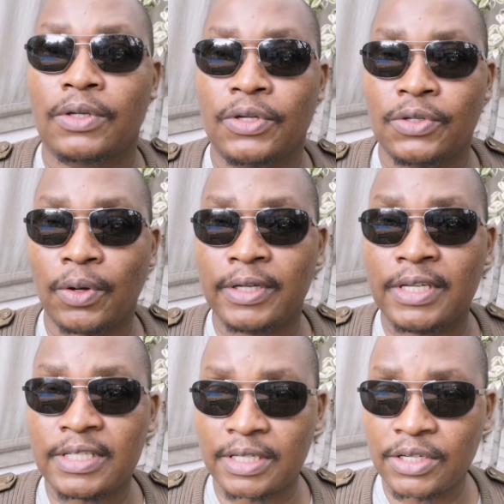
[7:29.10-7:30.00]
So it
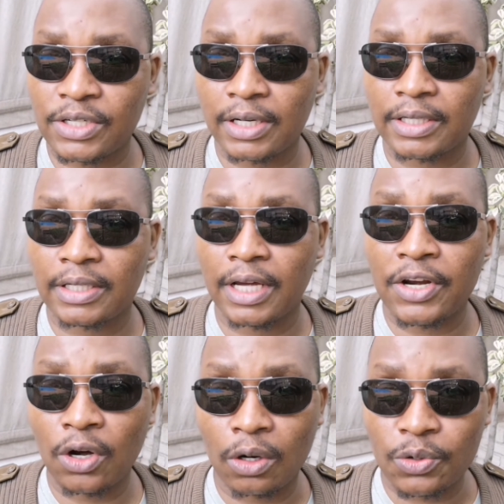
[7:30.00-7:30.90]
is essentially a
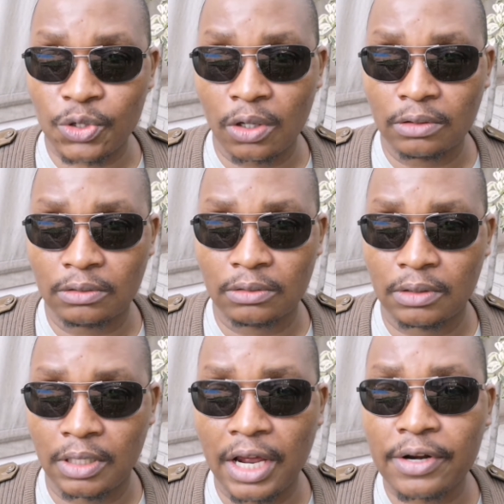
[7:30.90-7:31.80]
no-go zone
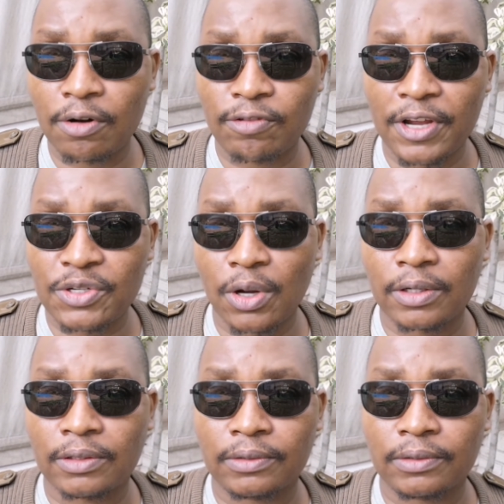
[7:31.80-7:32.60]
and no-fly zone.